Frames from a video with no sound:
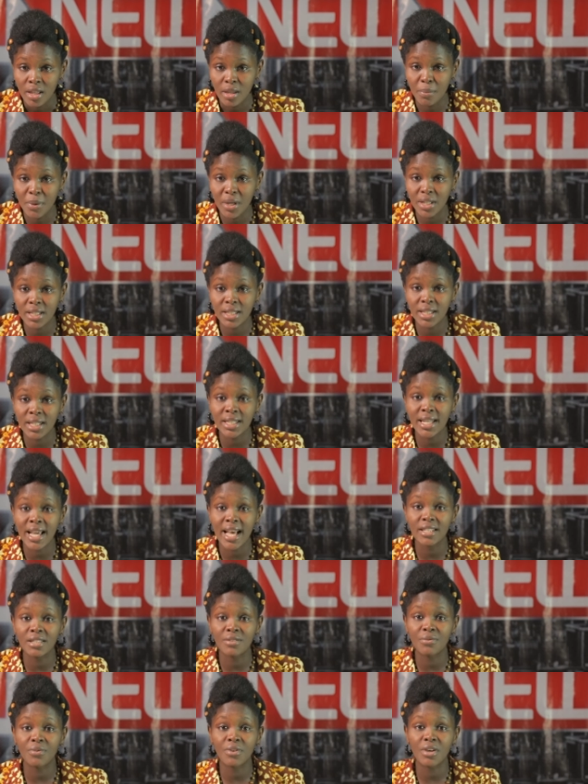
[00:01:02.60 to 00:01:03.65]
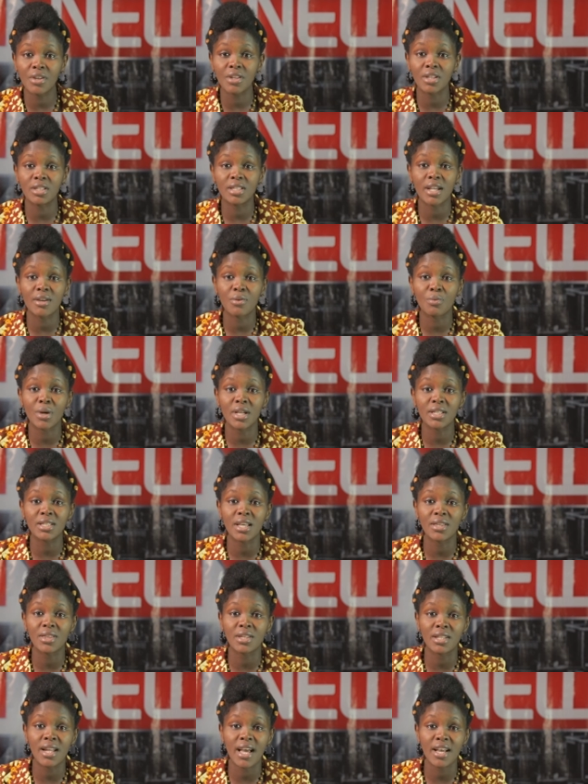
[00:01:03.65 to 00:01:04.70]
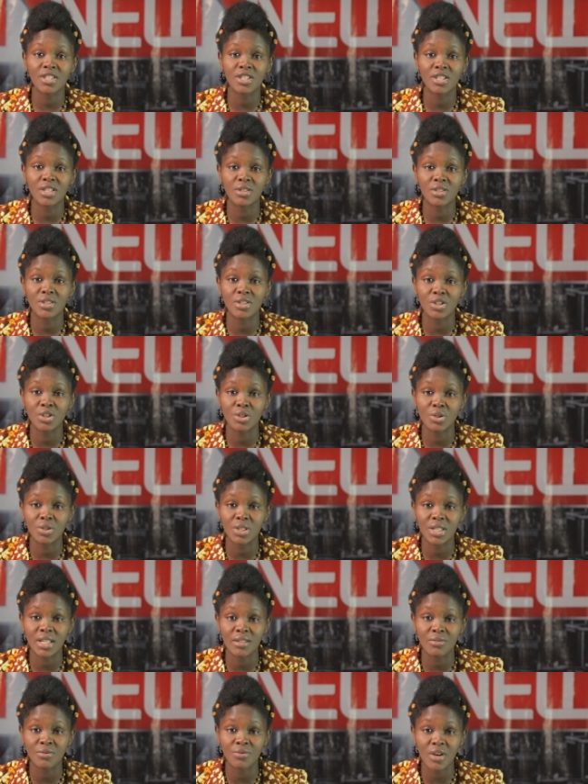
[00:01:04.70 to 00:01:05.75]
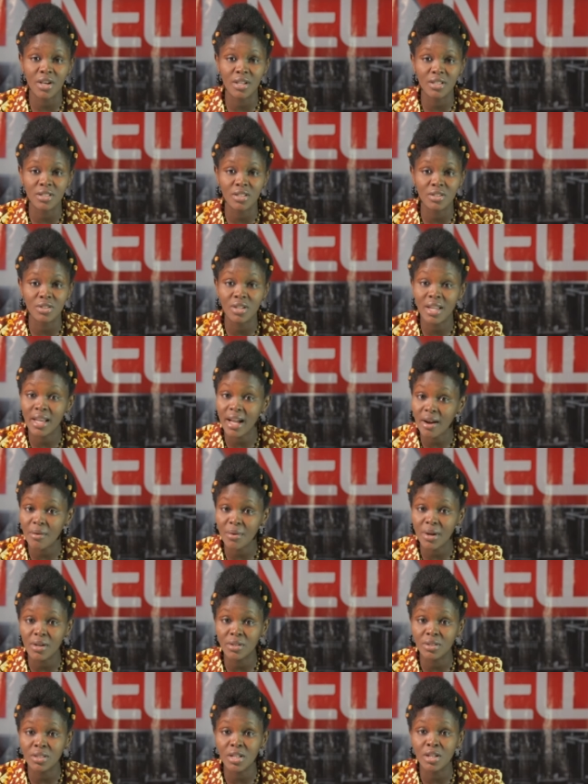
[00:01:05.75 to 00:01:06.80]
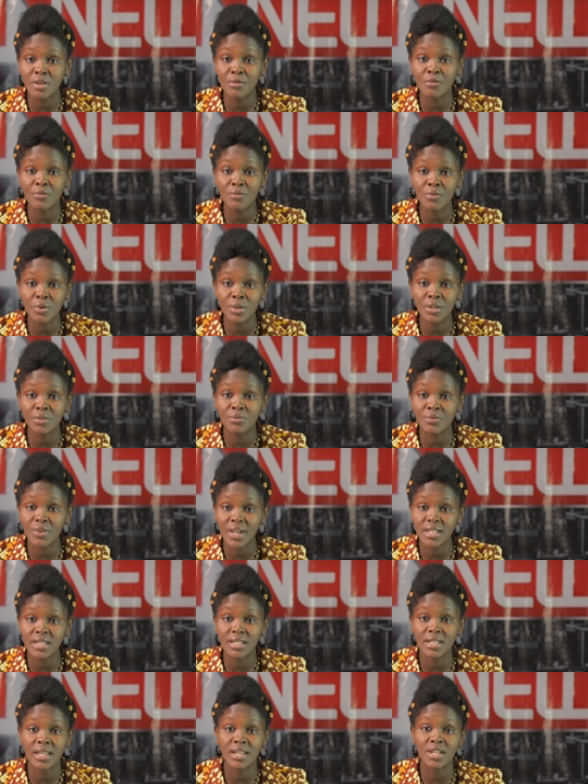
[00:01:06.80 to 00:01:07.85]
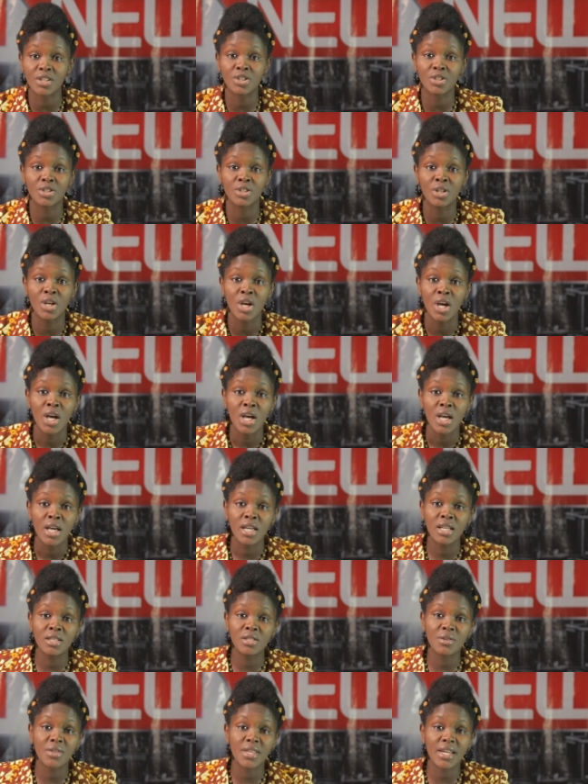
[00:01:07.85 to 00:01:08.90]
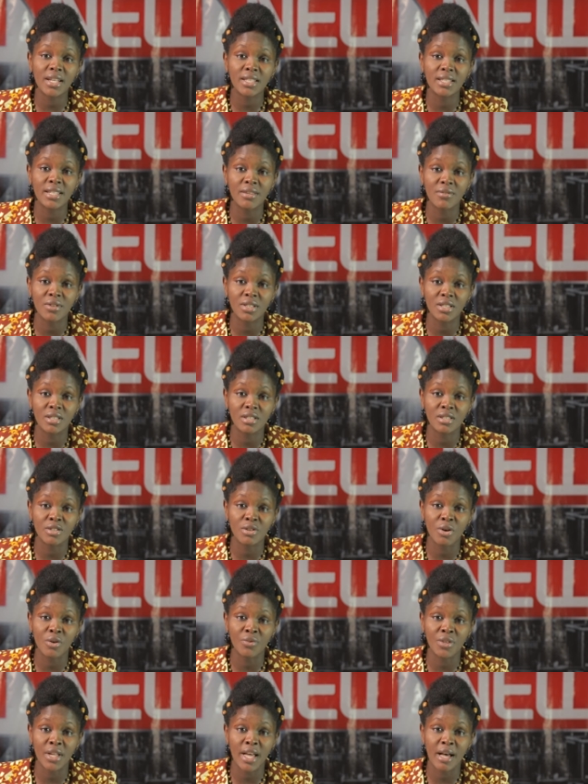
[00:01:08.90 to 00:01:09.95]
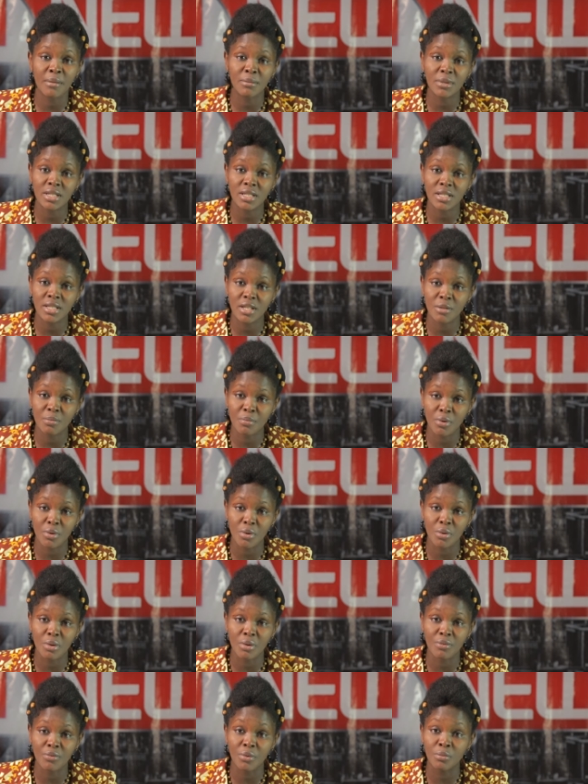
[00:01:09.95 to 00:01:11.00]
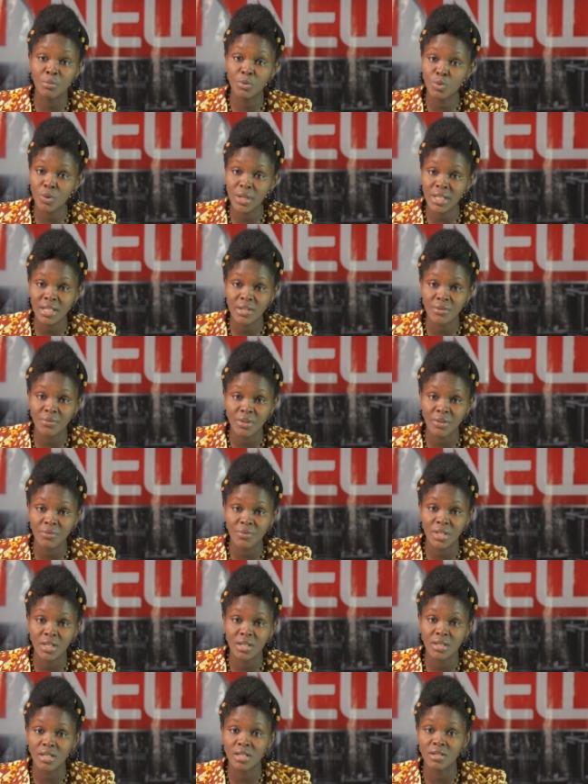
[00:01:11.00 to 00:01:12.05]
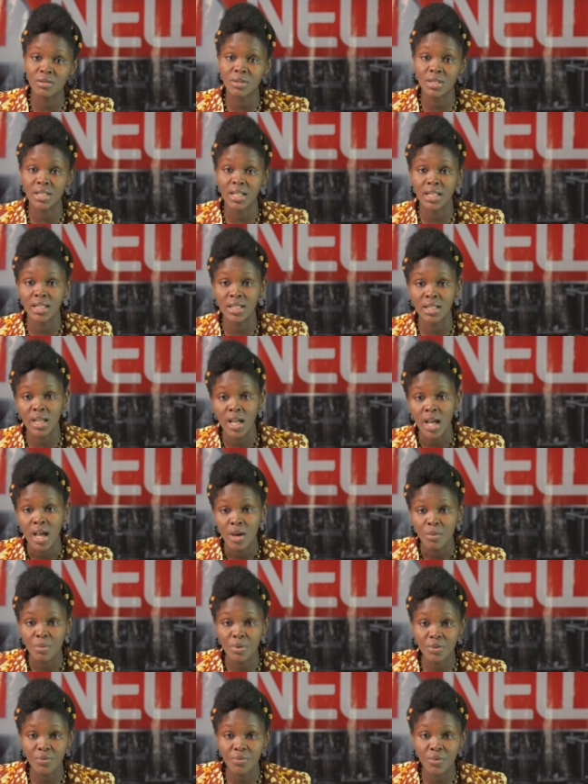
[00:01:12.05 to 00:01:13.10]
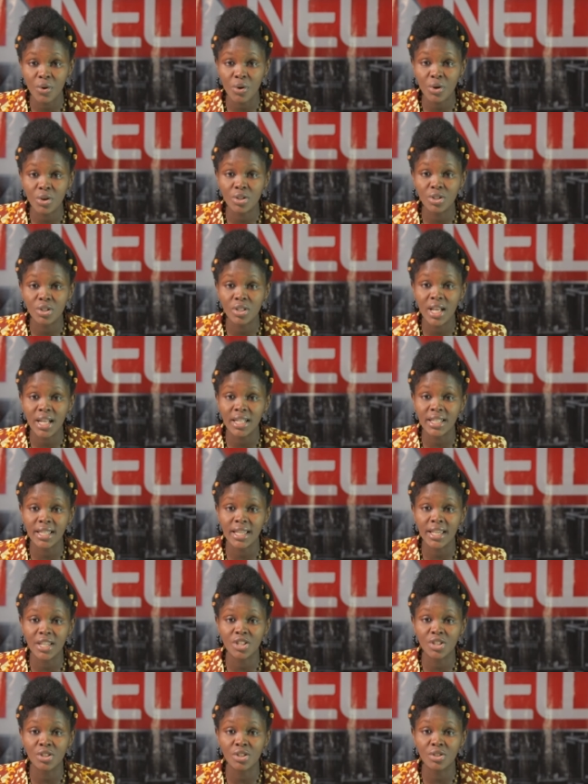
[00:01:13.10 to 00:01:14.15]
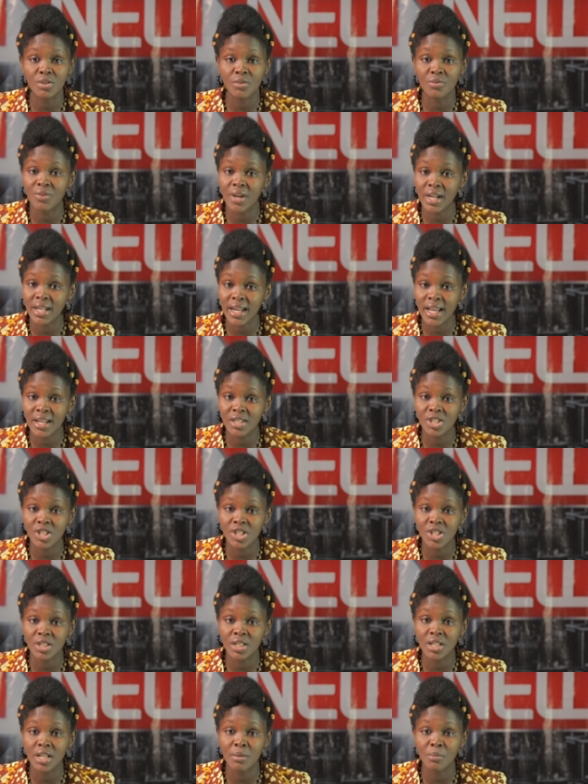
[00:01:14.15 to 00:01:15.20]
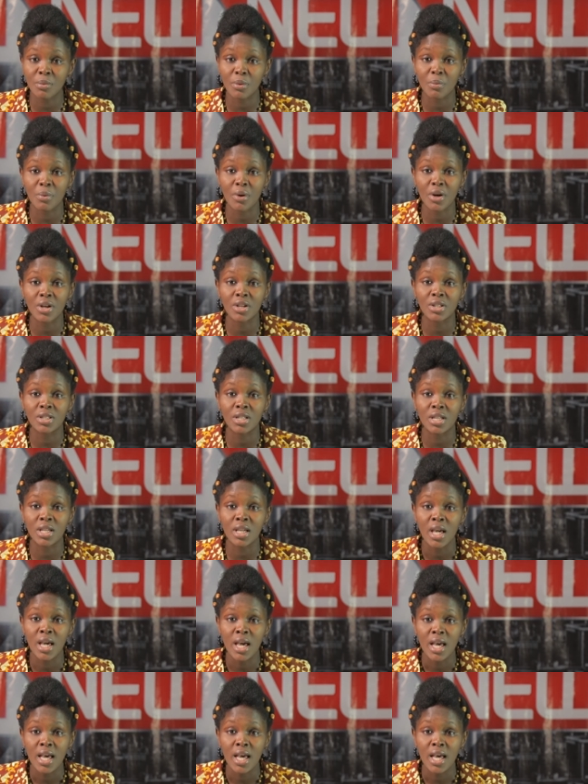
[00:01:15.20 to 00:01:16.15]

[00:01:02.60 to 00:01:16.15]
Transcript: The President has further directed the National Security Advisor to carry out a full investigation into the activities of the amnesty program from 2015 till date, with a focus on allegations of financial impropriety